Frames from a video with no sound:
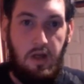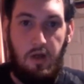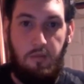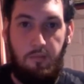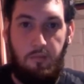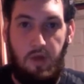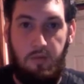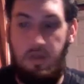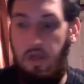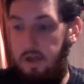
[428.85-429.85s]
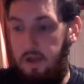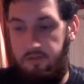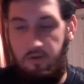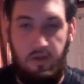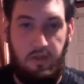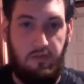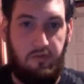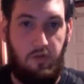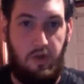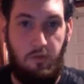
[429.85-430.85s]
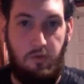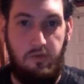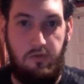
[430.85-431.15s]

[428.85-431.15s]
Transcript: I'd be glad to answer anything for anyone,